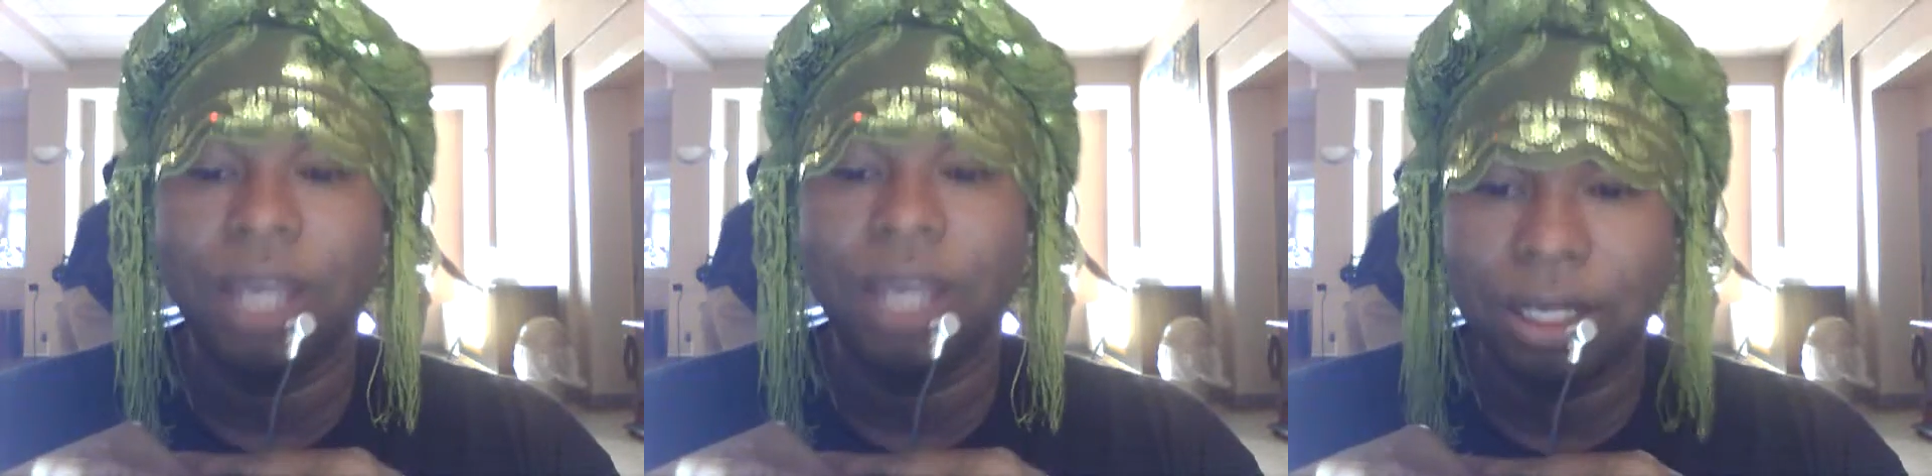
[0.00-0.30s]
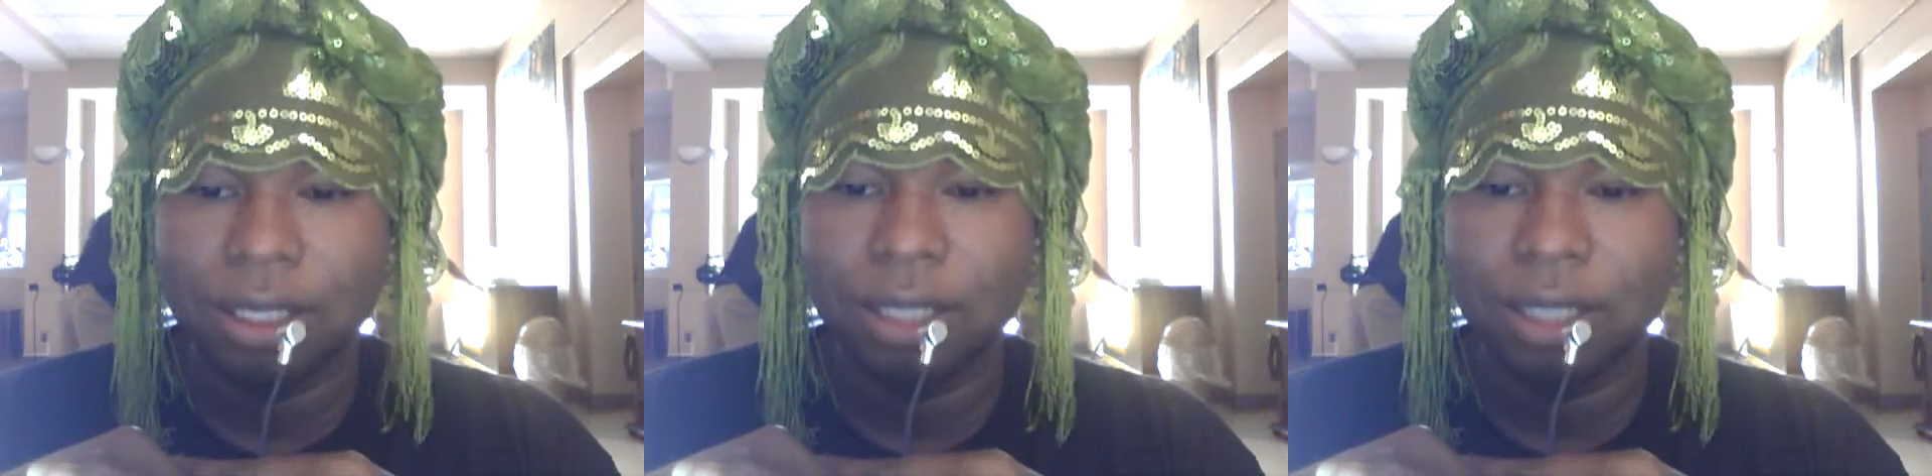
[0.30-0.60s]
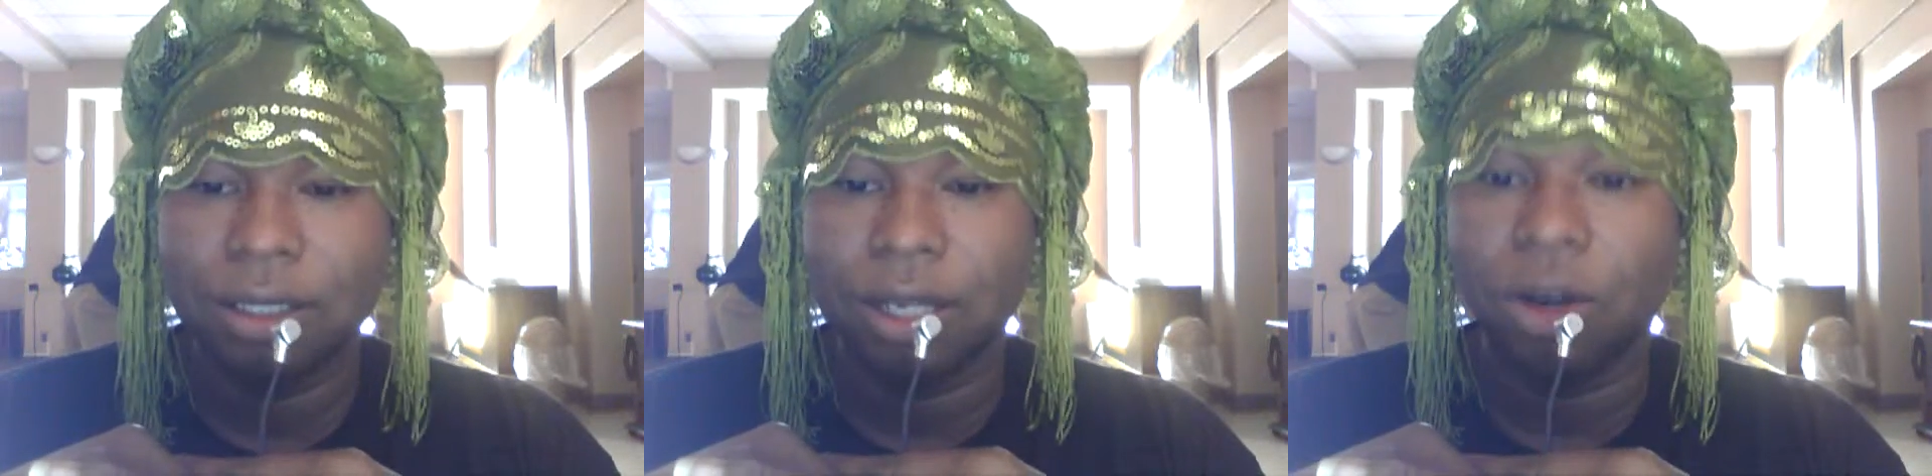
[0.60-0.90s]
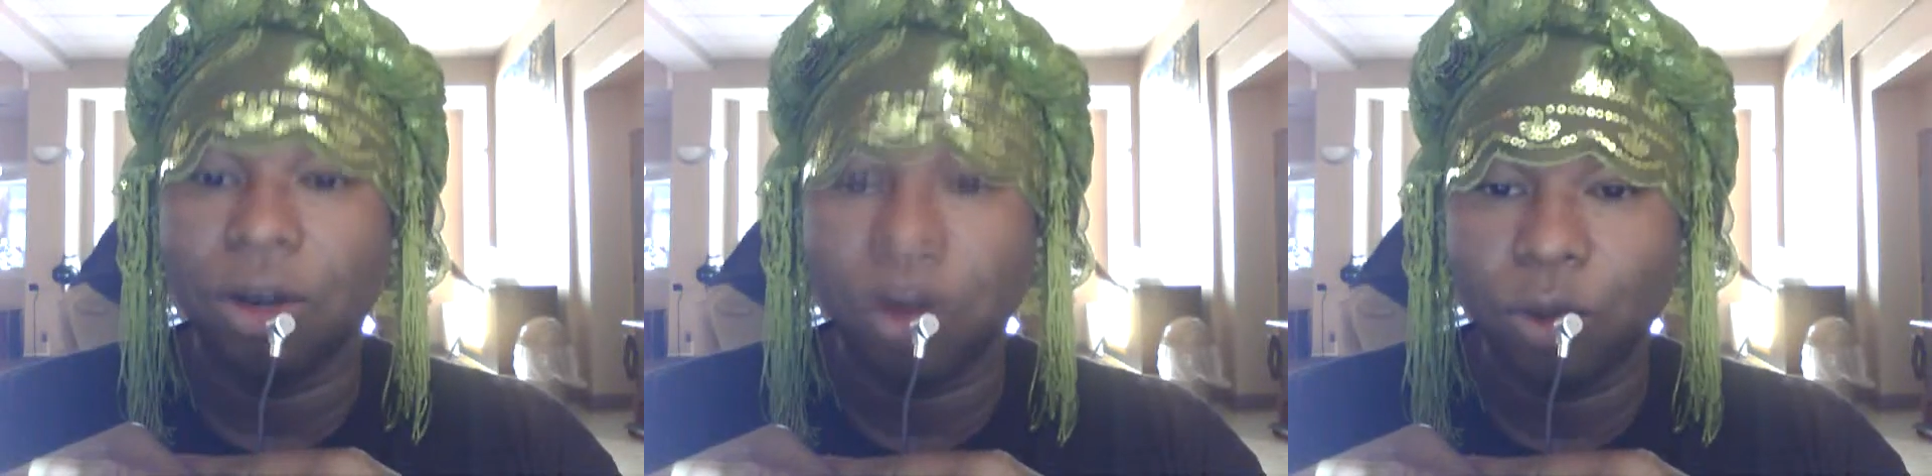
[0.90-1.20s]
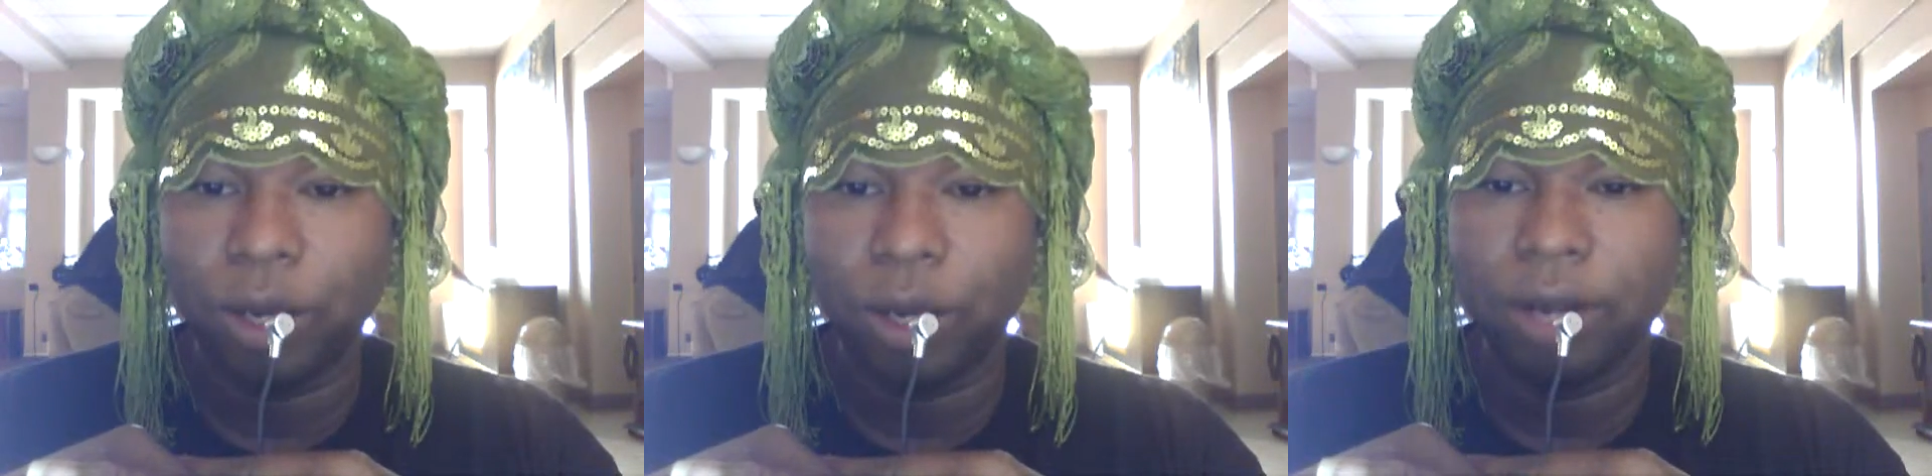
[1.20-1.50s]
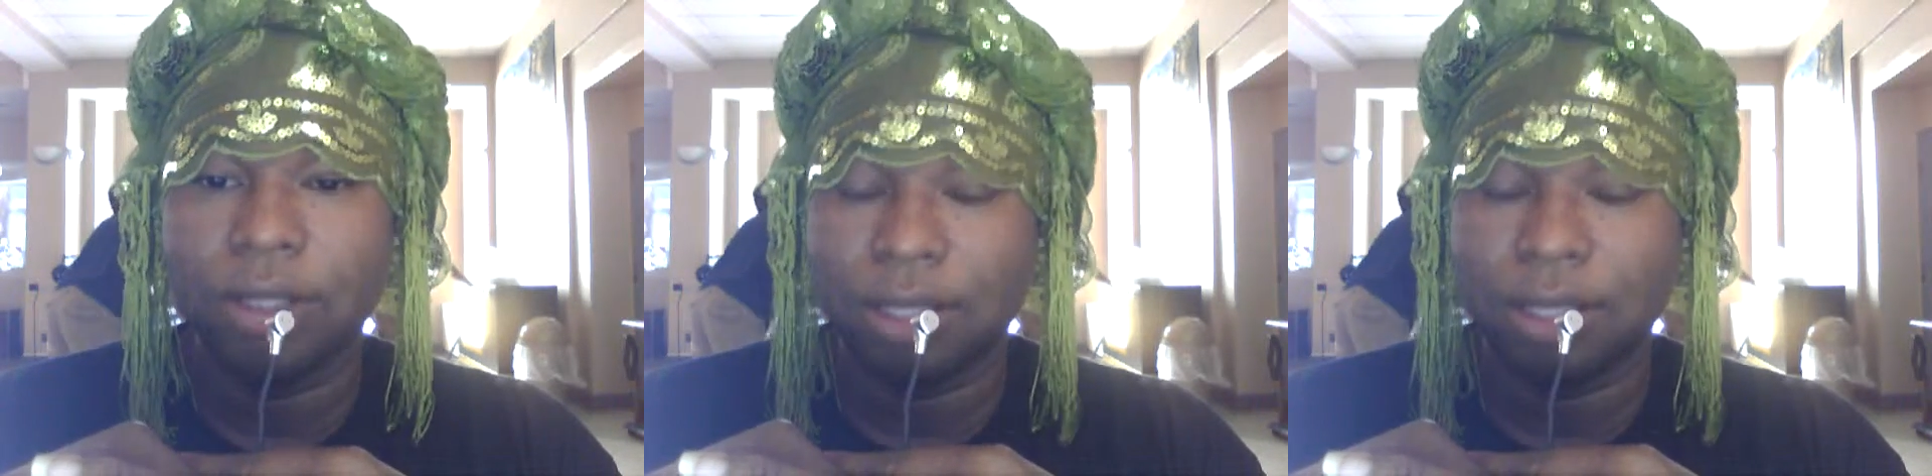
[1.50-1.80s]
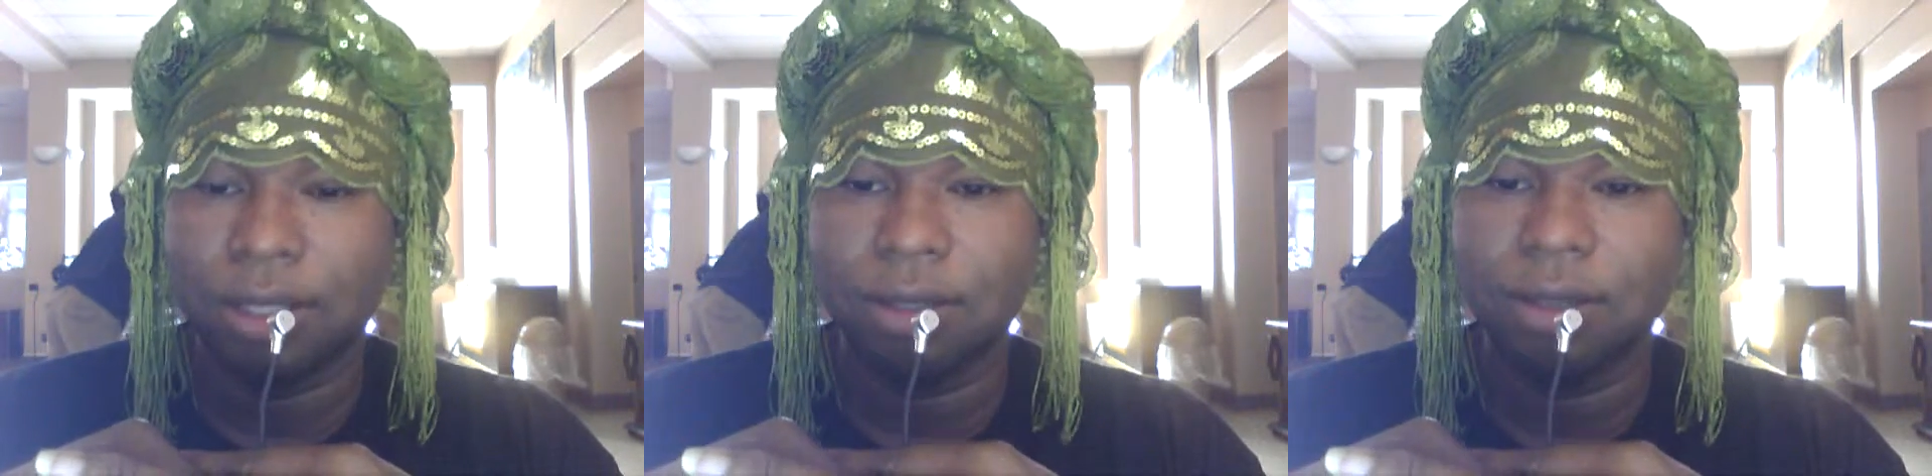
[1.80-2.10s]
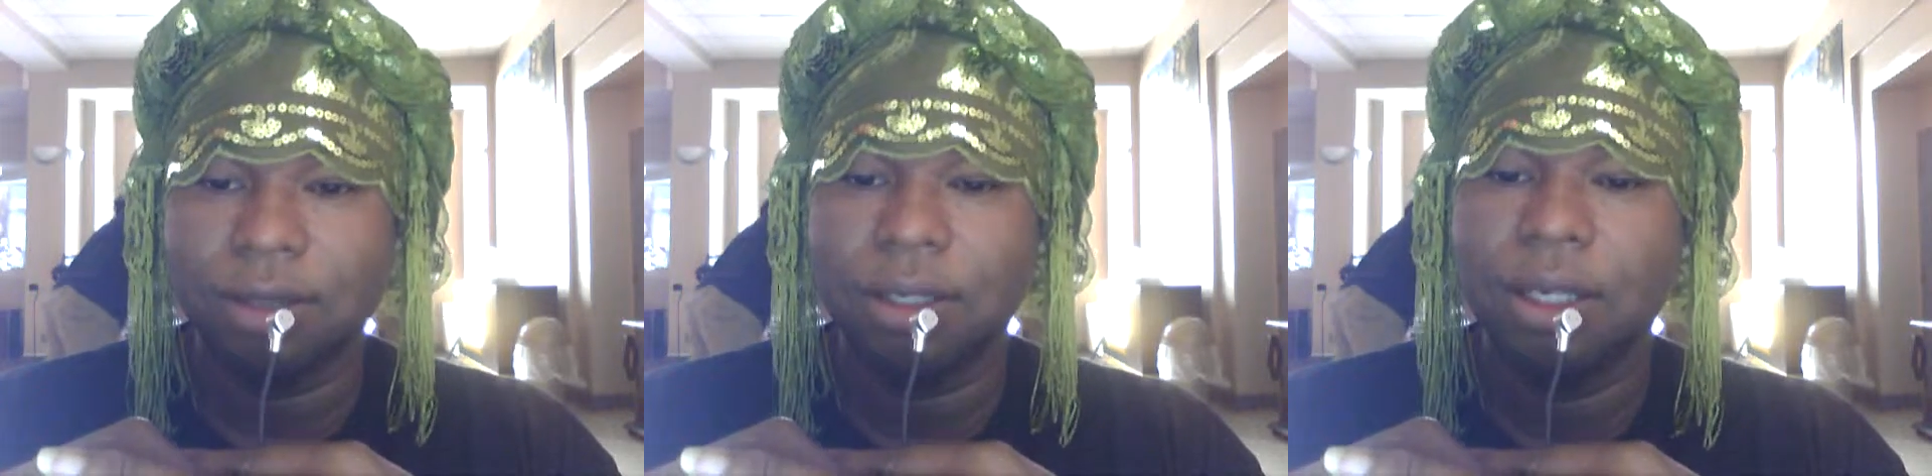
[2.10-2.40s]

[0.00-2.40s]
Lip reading: innocent and unaware citizens